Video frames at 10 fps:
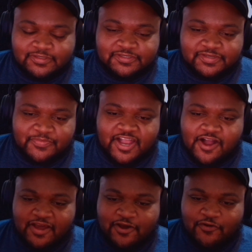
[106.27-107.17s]

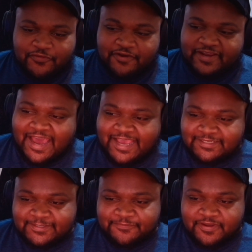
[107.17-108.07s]
Semi-auto, very
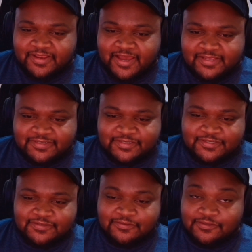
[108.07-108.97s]
nice, very
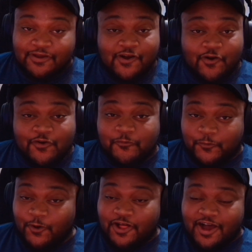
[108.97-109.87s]
nice. Oh, and
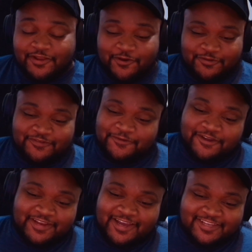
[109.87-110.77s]
full auto, and
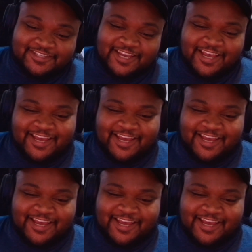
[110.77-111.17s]
very nice.